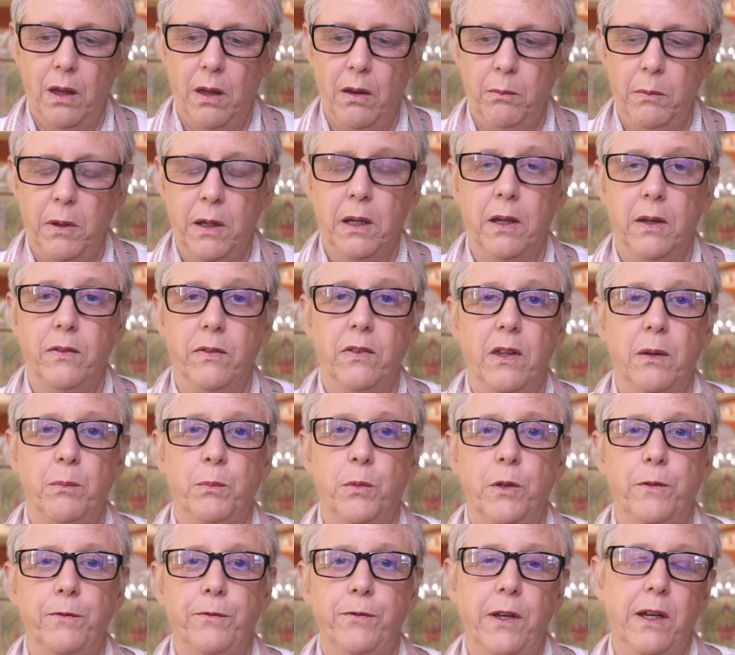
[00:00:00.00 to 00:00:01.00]
because they
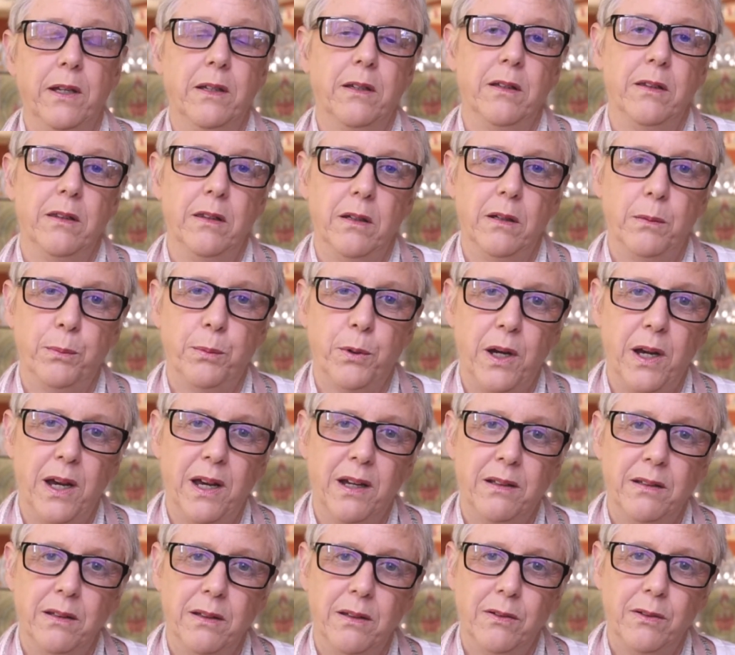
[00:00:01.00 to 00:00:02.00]
perfected their
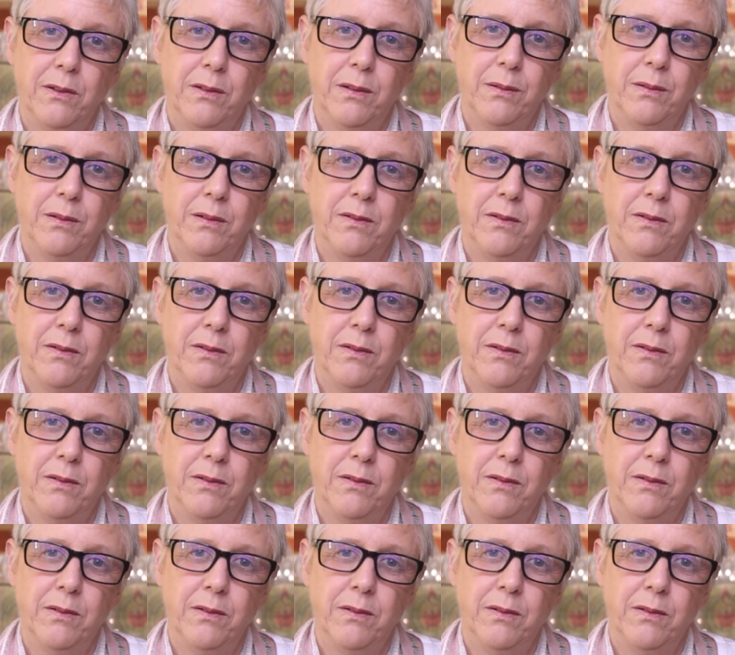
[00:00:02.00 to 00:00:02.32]
practice.